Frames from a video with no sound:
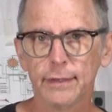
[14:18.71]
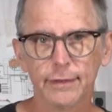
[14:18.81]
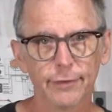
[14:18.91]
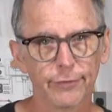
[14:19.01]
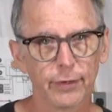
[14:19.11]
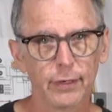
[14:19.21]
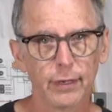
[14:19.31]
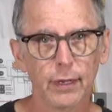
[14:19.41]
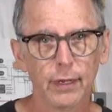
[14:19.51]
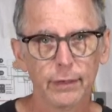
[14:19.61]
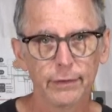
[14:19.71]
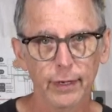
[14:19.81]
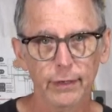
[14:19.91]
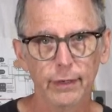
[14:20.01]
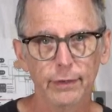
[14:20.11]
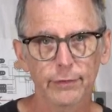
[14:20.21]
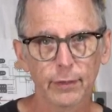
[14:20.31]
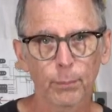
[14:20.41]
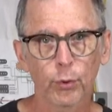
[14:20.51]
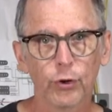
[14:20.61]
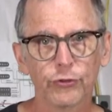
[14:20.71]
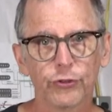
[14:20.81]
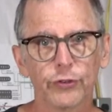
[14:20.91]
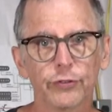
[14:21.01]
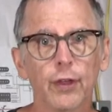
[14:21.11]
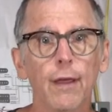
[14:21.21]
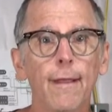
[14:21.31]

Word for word: different techniques and approaches